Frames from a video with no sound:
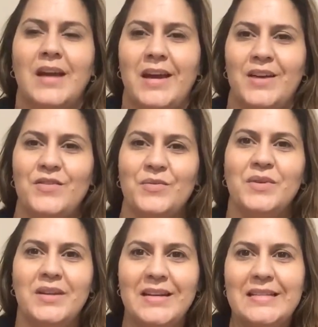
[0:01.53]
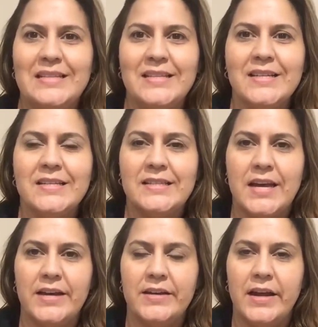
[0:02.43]
Hi everyone, it's
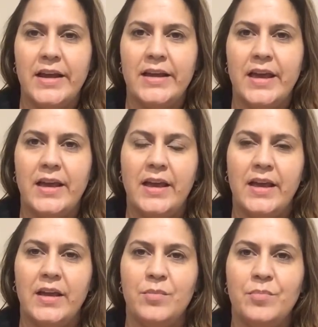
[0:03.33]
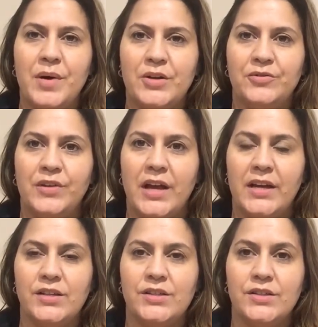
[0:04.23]
Lizette, aka
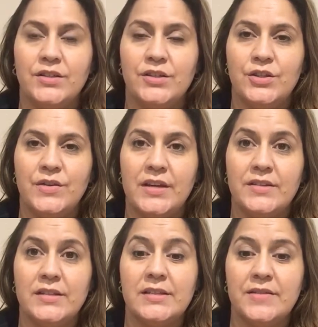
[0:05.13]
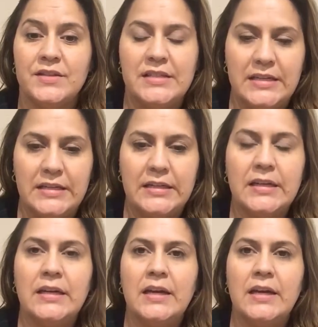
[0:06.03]
Butterfly 2017.